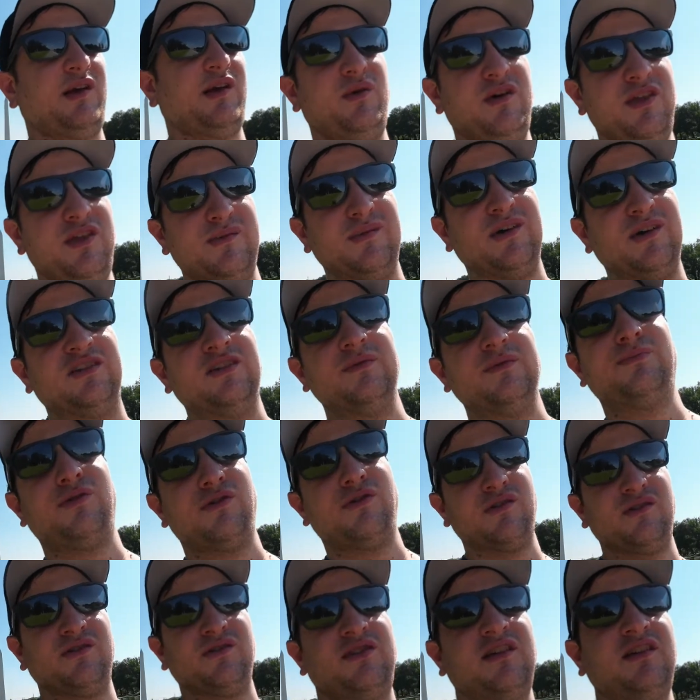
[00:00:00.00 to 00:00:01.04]
one of the most
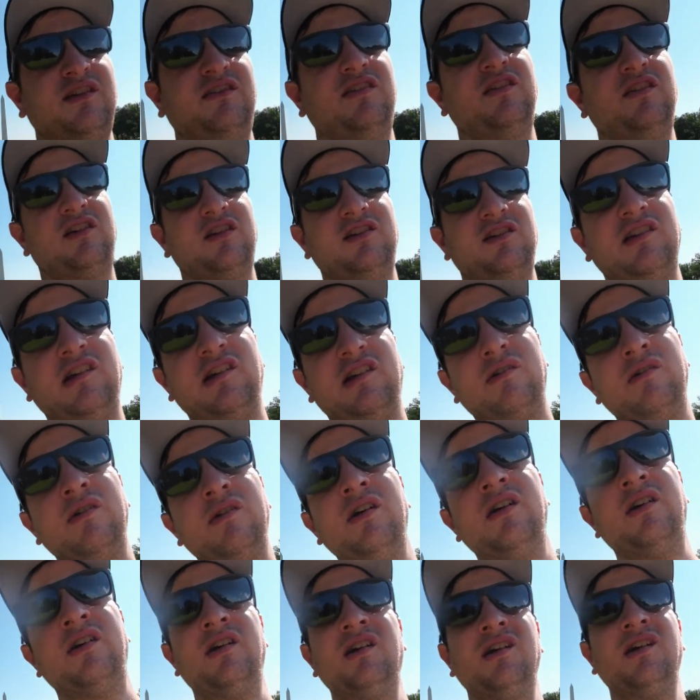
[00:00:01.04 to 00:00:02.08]
important things you can do
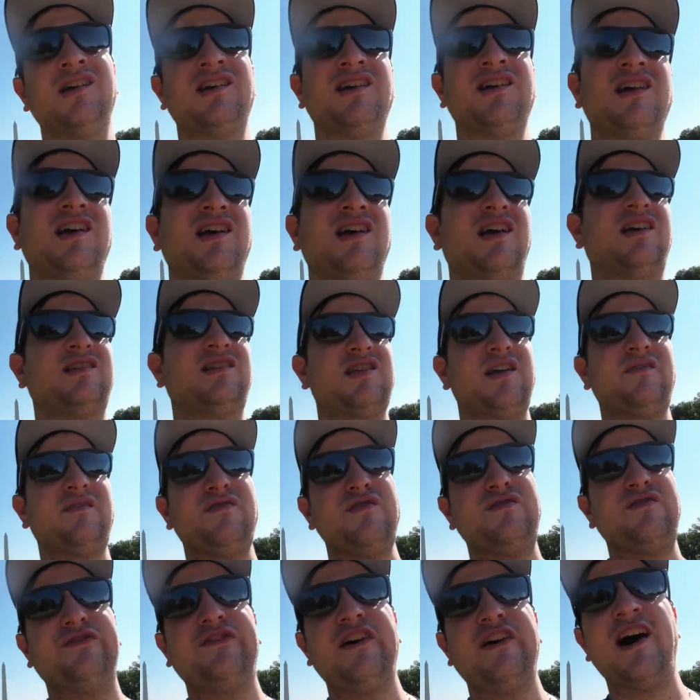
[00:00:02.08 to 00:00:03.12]
is
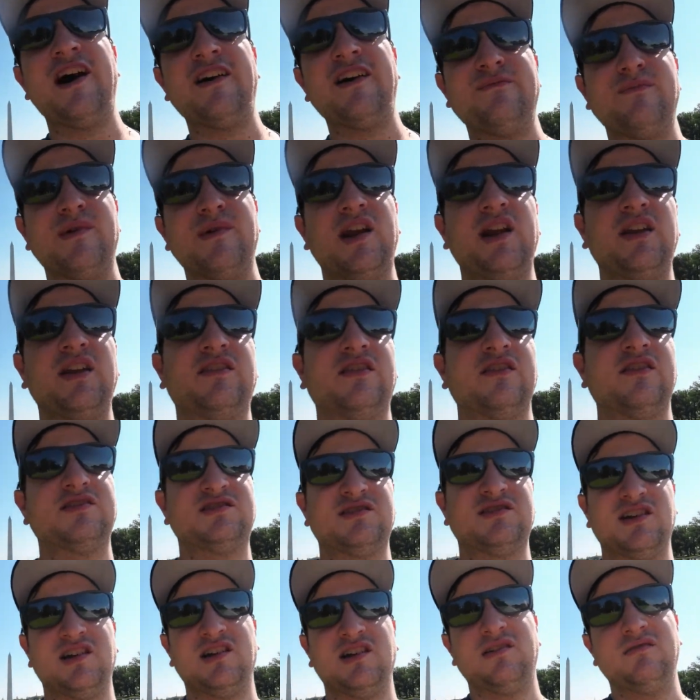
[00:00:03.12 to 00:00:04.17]
every 5 minutes or
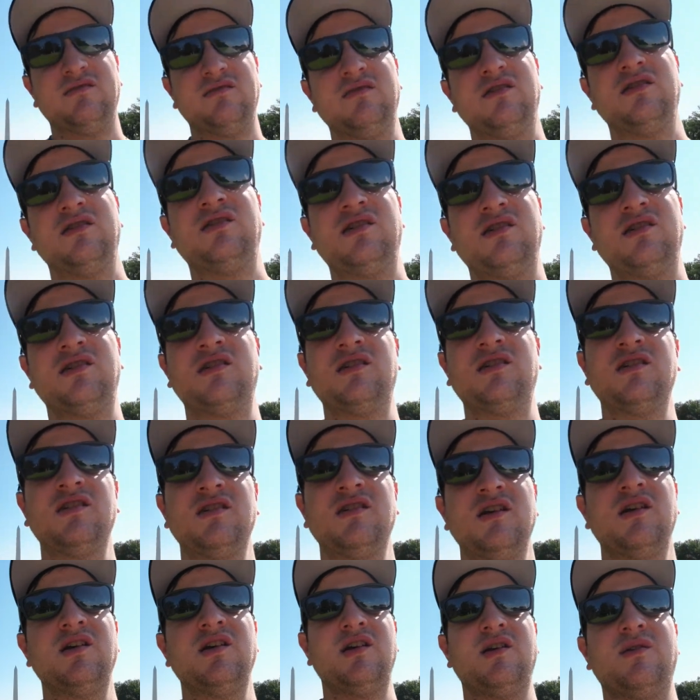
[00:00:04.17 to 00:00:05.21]
so,
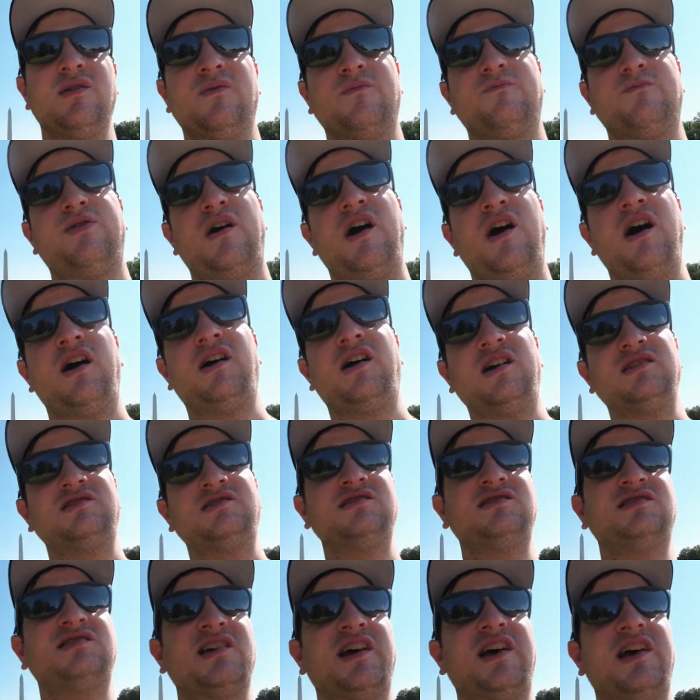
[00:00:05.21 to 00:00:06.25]
pause
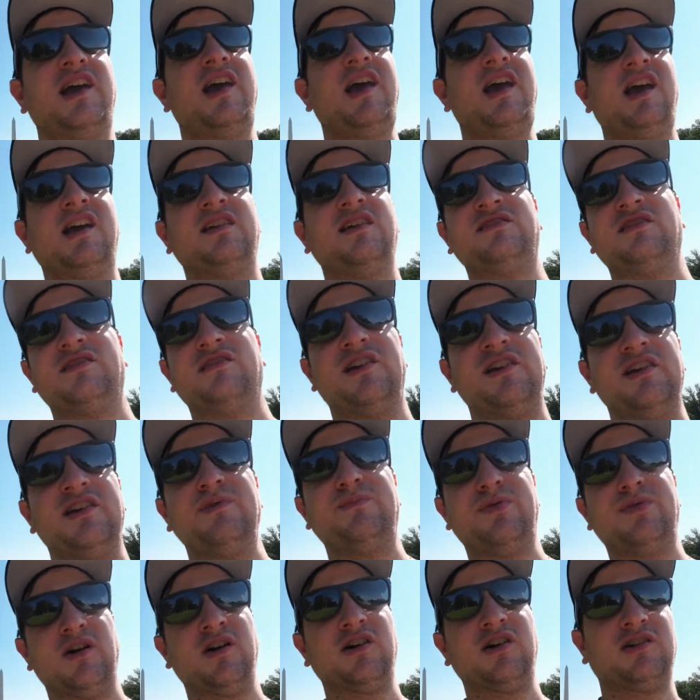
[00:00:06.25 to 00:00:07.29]
and say, hey, is there any
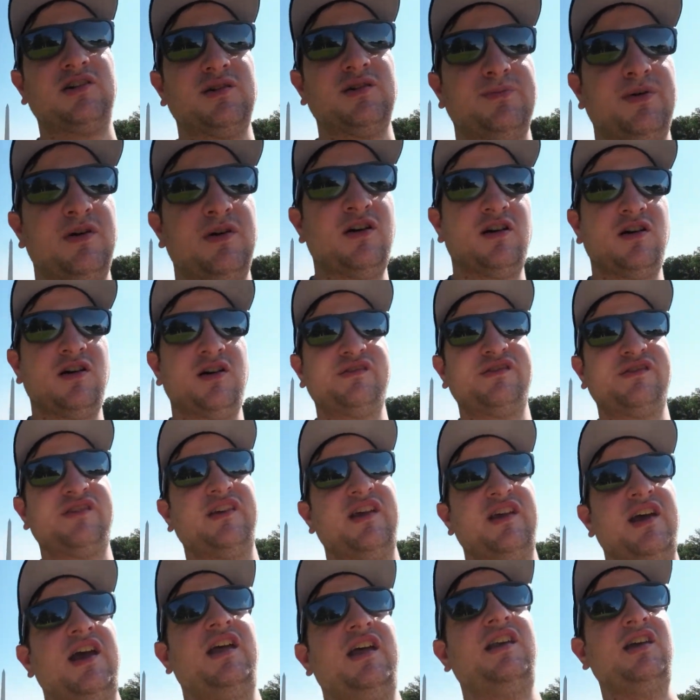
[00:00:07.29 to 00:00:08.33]
park to parks,
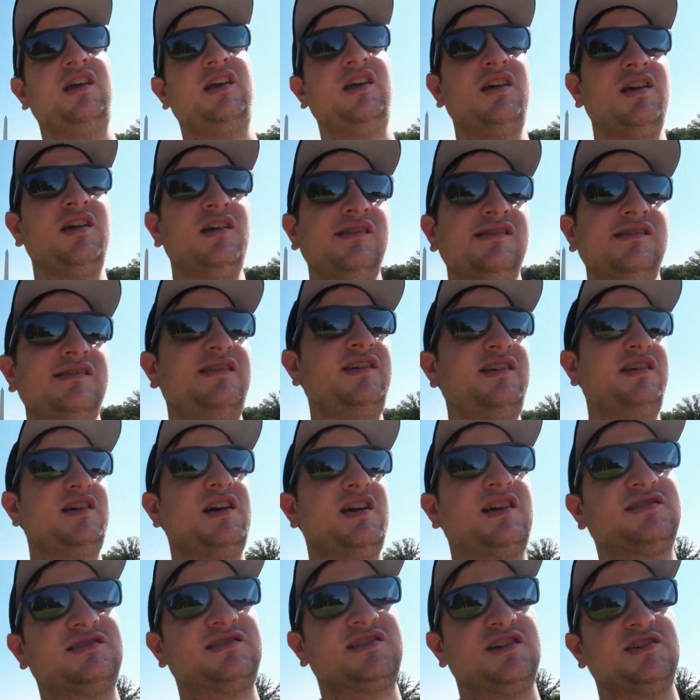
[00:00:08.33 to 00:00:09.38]
any
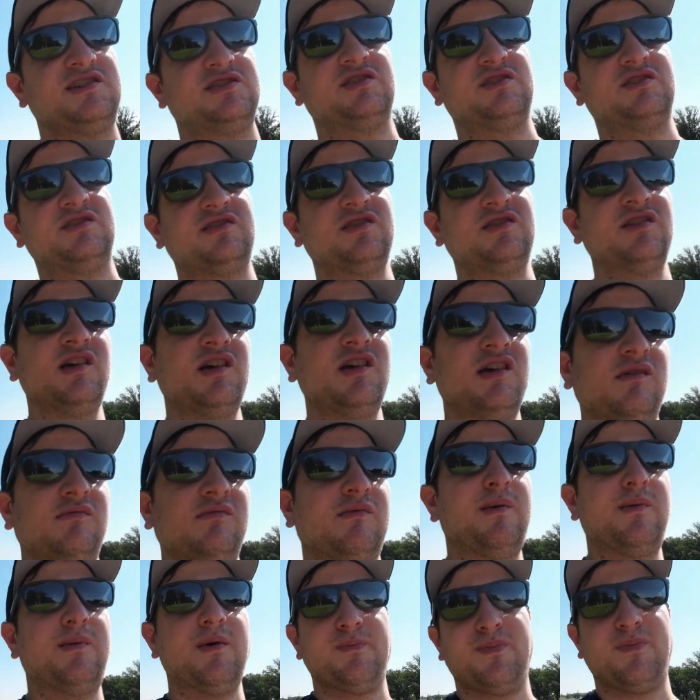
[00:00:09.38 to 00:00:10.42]
DX stations?
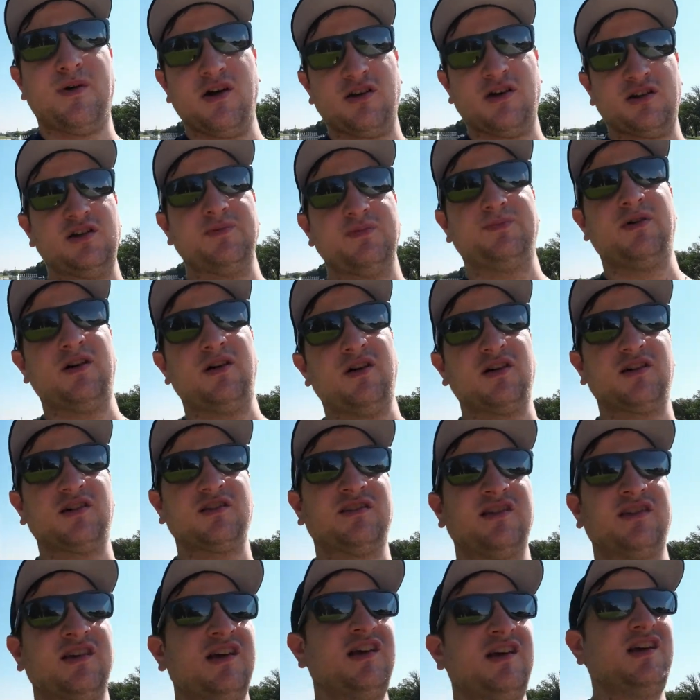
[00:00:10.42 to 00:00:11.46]
Remember, park to
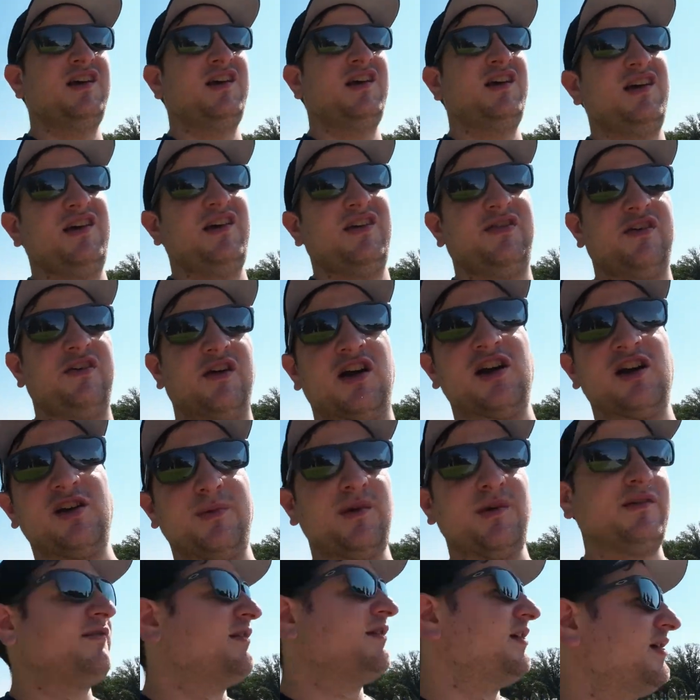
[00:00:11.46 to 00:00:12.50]
parks, they're going to
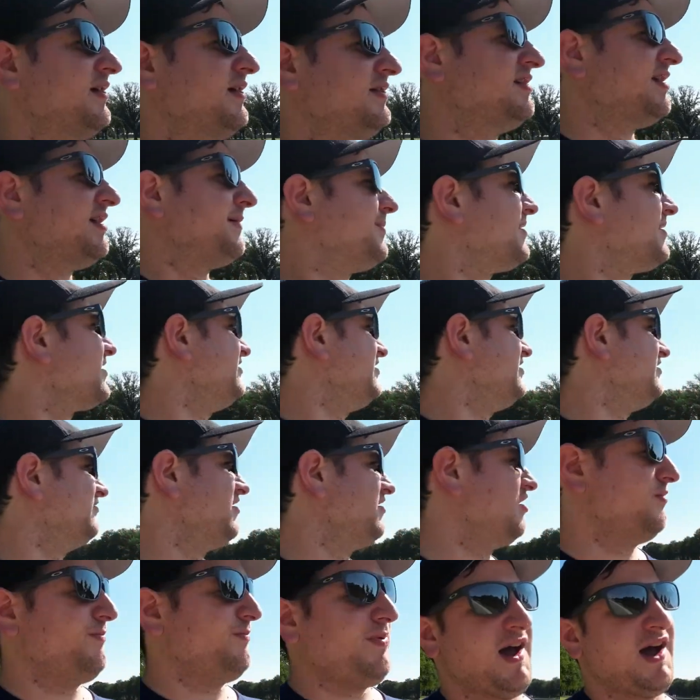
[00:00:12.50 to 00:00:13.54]
be running typically
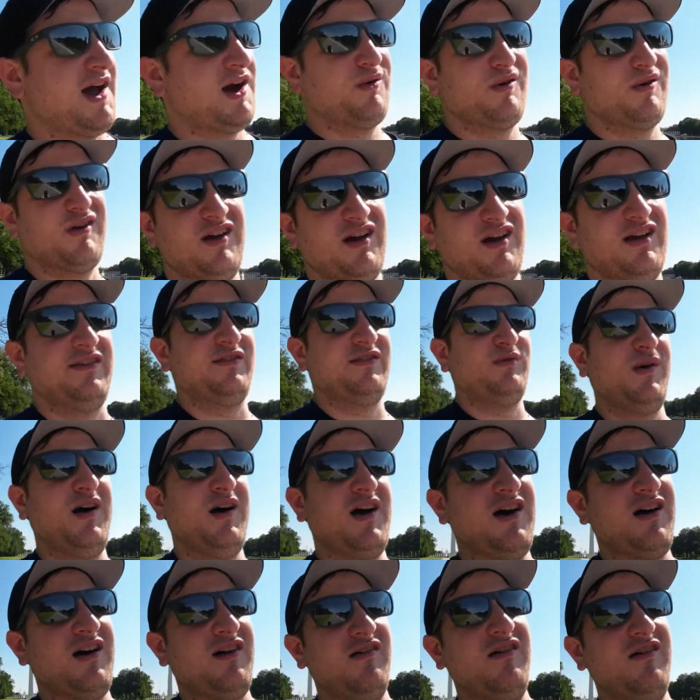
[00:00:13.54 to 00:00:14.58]
low power as
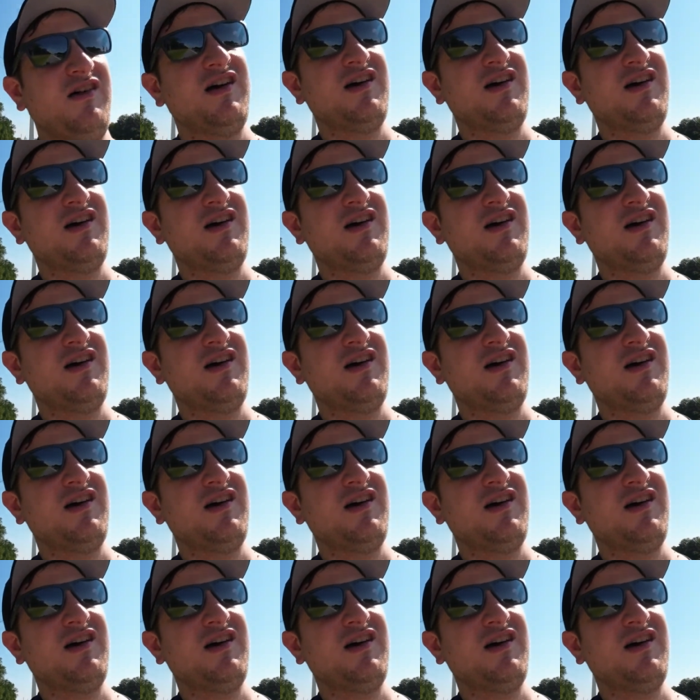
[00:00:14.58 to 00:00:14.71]
well.